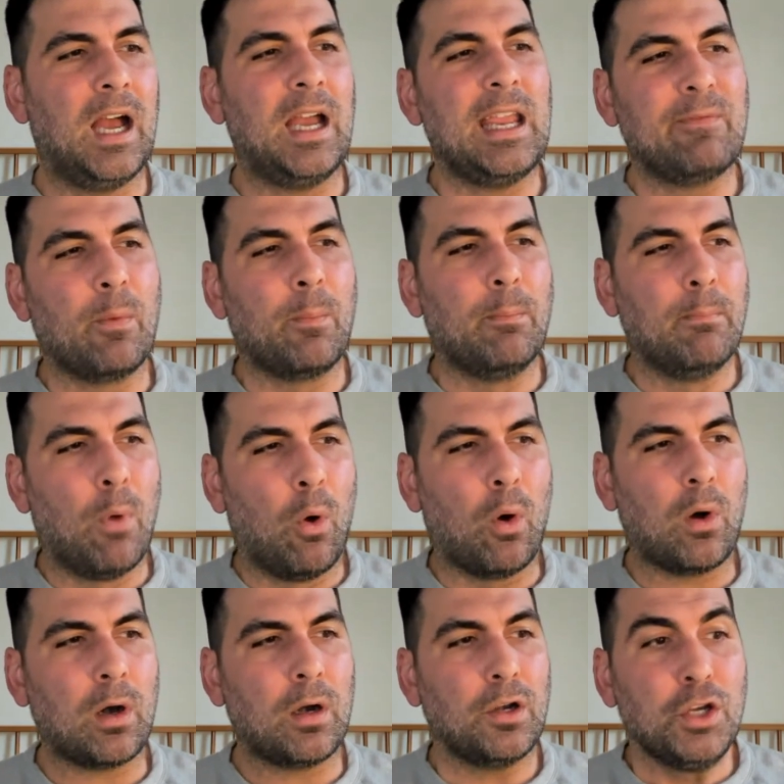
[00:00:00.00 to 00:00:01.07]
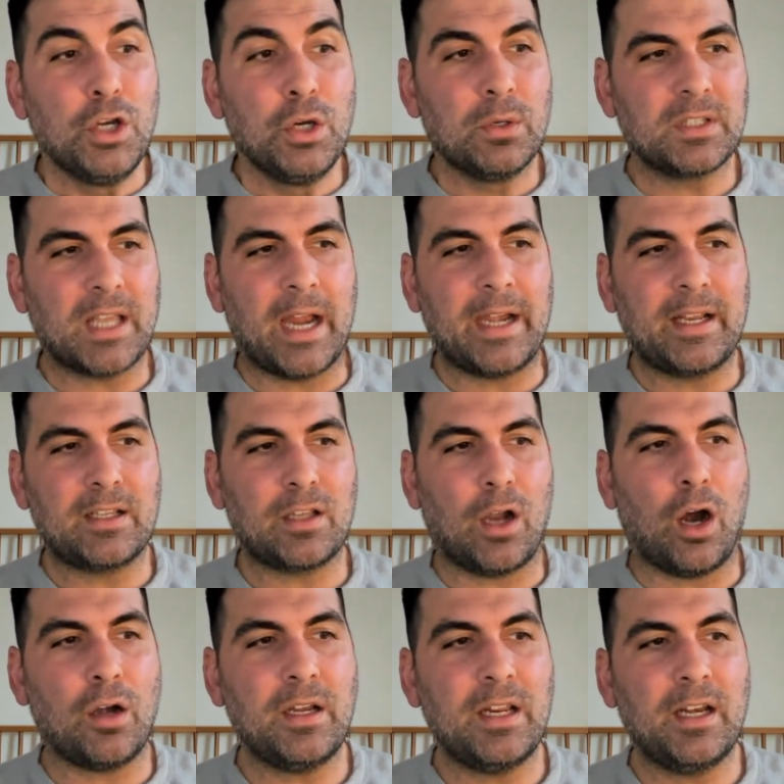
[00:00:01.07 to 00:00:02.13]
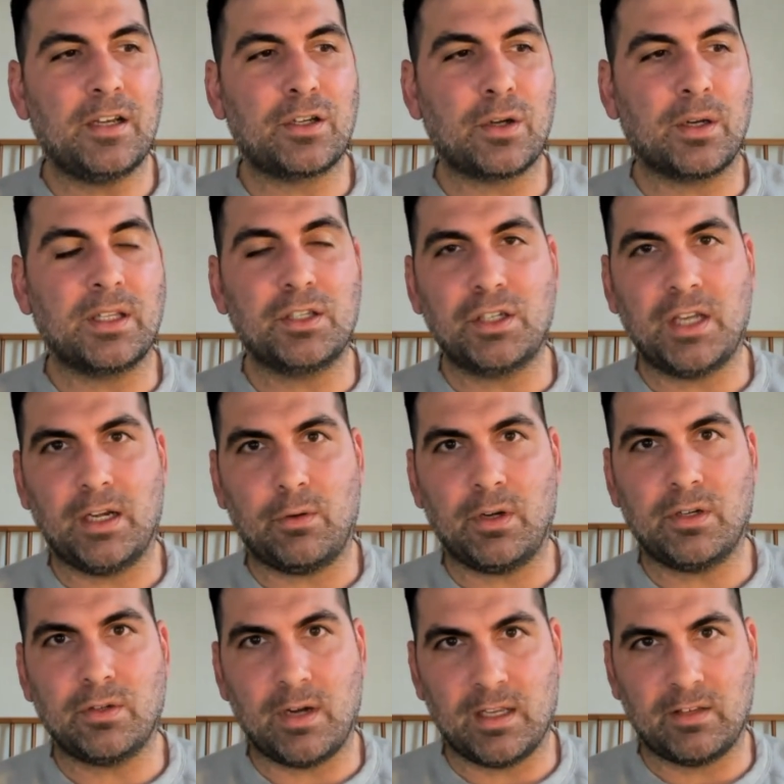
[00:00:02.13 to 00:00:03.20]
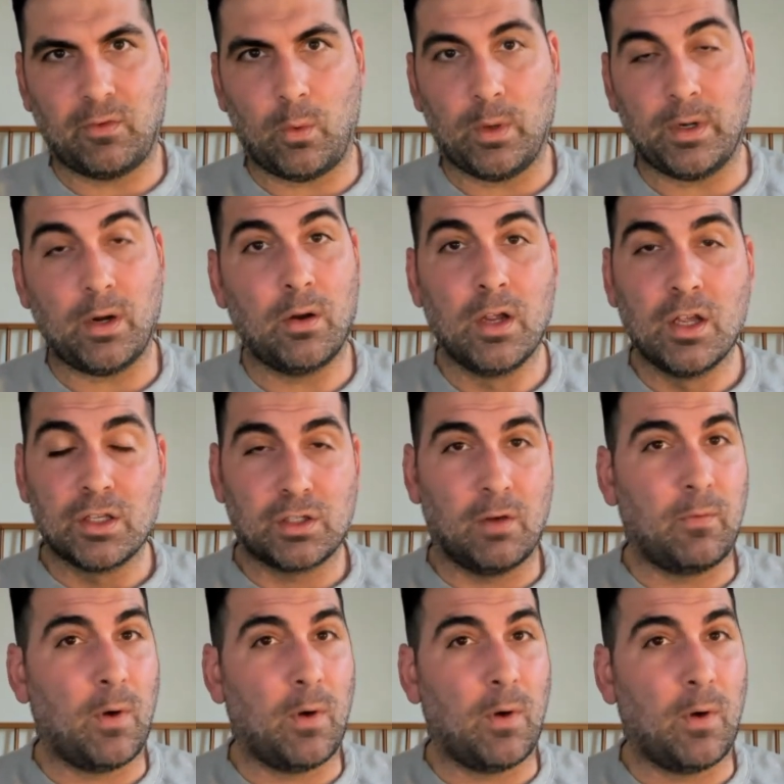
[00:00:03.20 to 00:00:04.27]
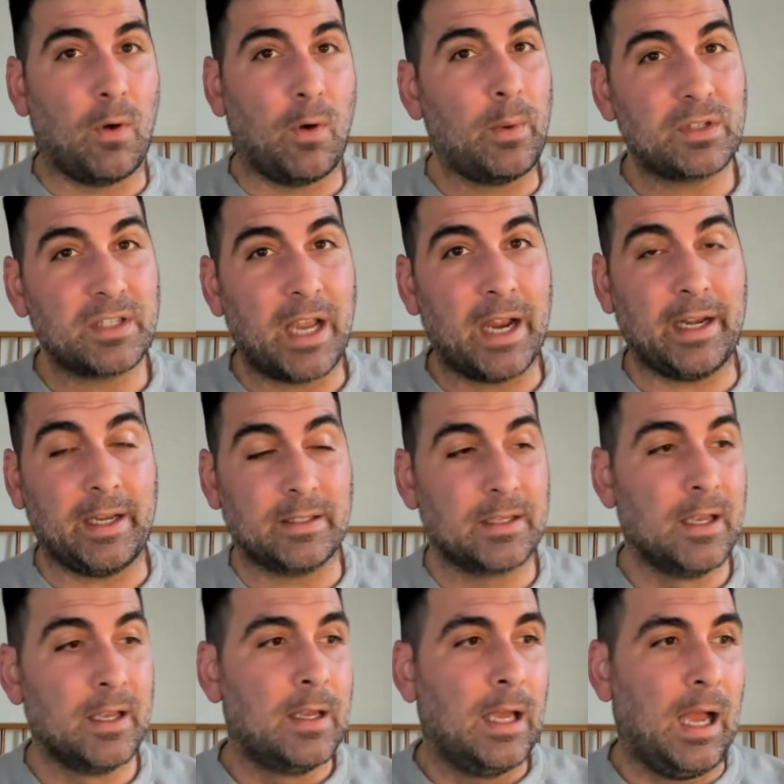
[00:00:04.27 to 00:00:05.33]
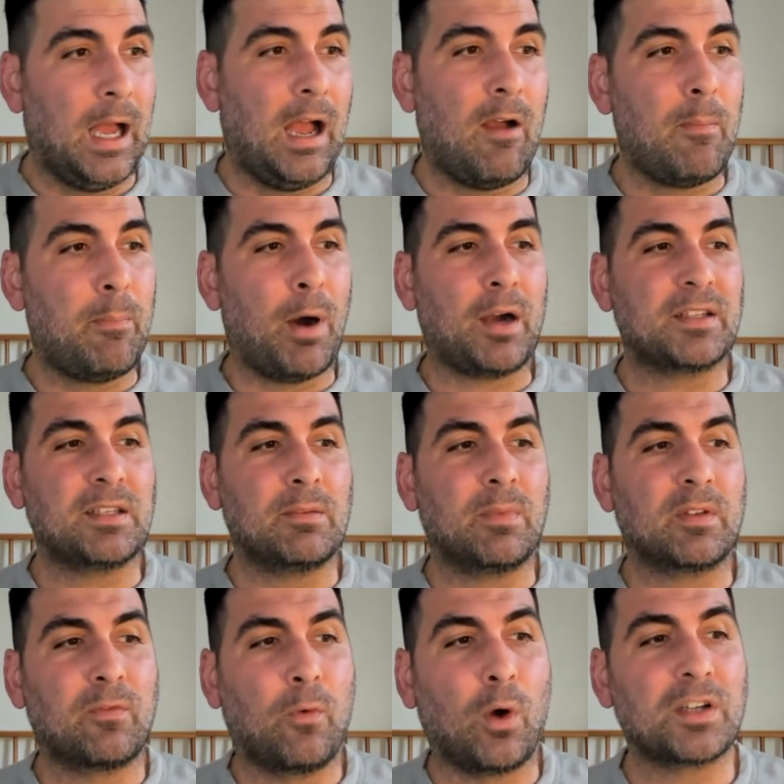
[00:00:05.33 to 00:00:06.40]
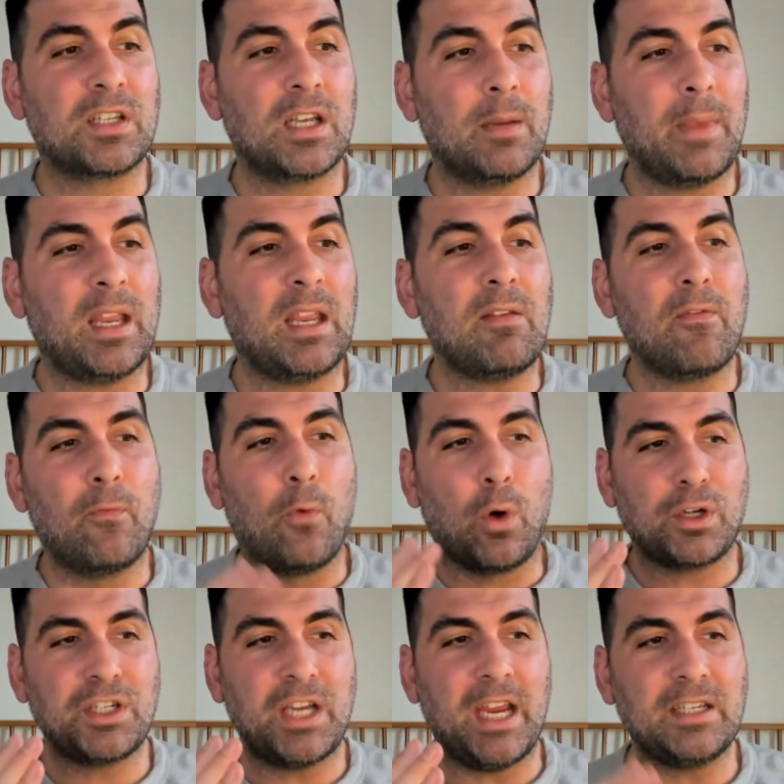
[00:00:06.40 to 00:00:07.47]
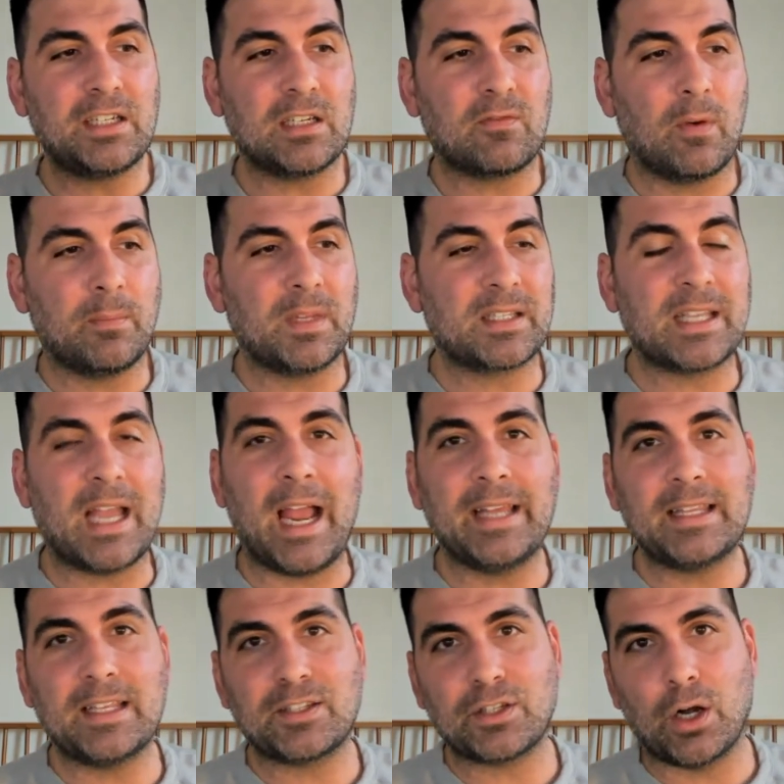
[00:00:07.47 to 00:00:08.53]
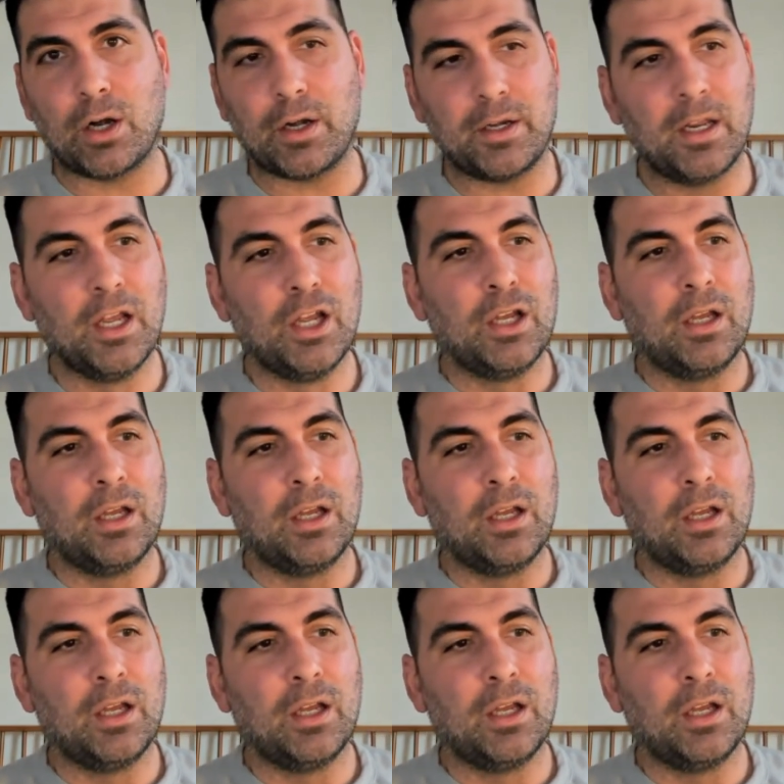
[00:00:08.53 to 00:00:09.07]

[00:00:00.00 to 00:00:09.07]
even more new signings are needed during the January transfer window. So far, we have no signings. Parkinson was forced into making 4 changes from the side that started